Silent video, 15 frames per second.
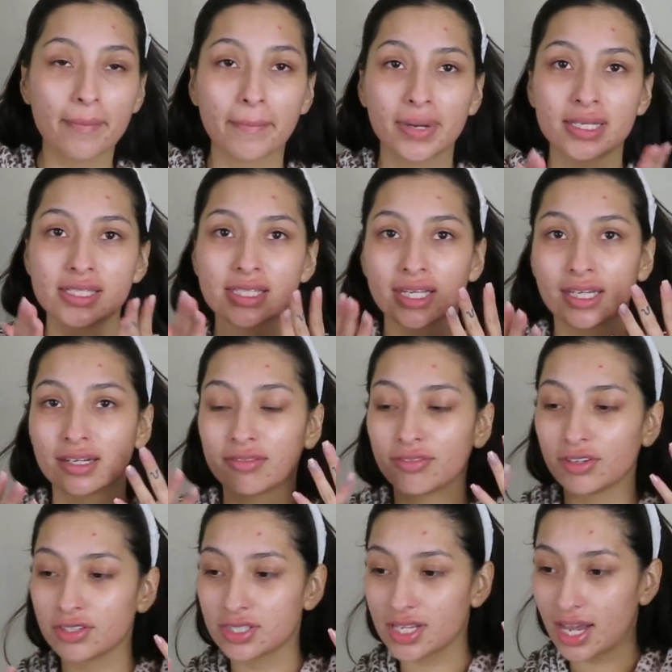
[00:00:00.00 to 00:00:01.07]
My skin
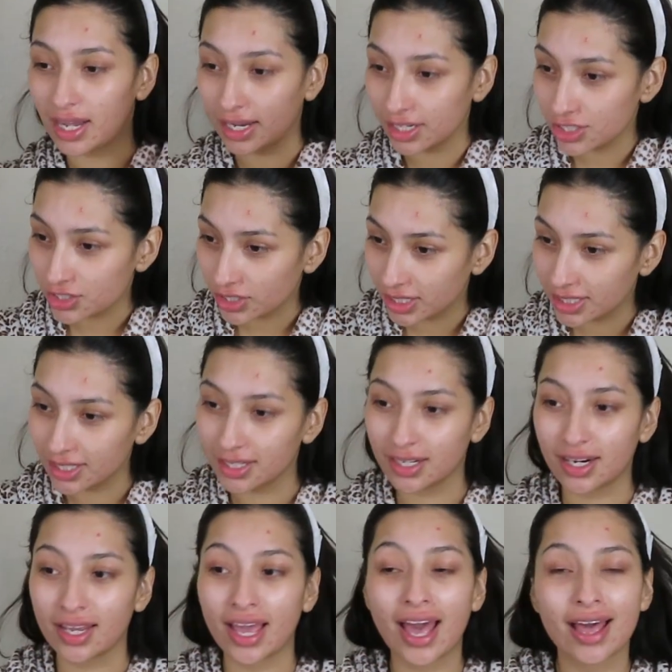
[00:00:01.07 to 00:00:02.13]
feels hydrated,
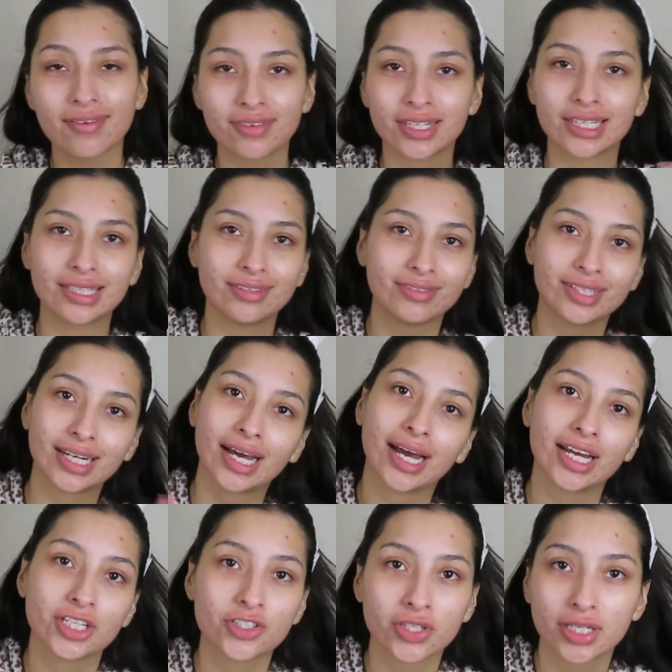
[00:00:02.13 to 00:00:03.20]
and I haven't even
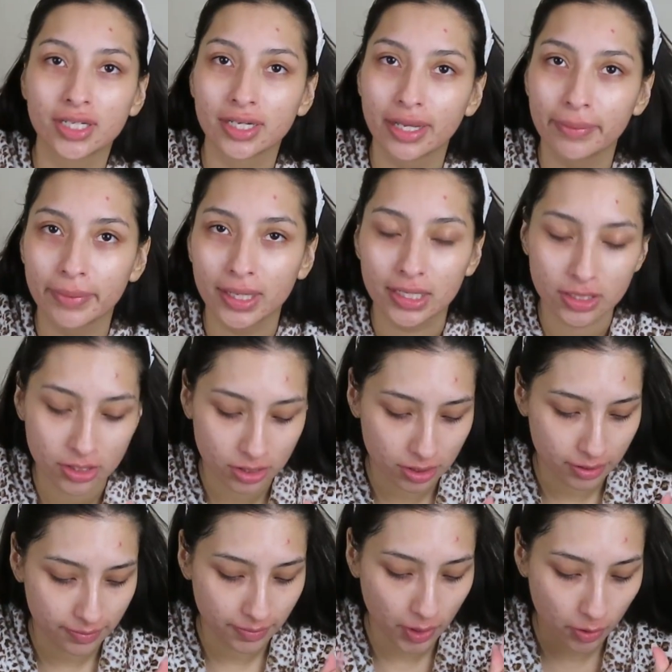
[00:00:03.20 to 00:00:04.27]
hydrated yet, bitch.
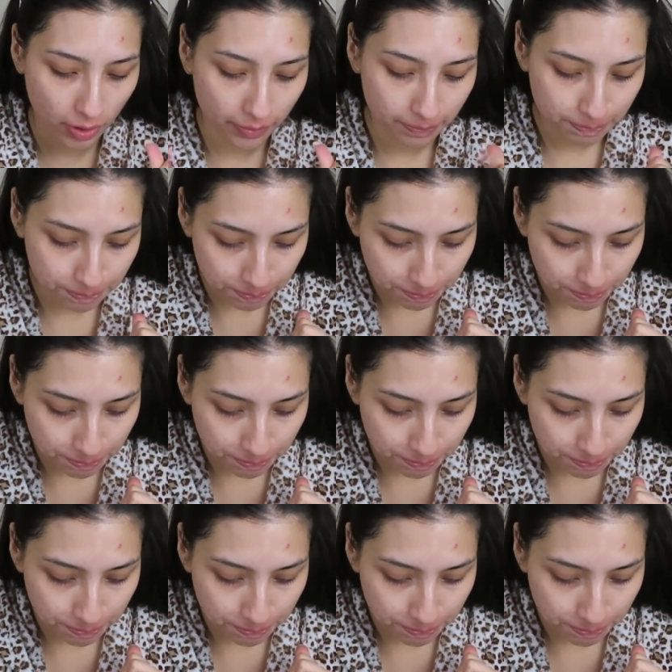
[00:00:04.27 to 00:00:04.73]
Okay.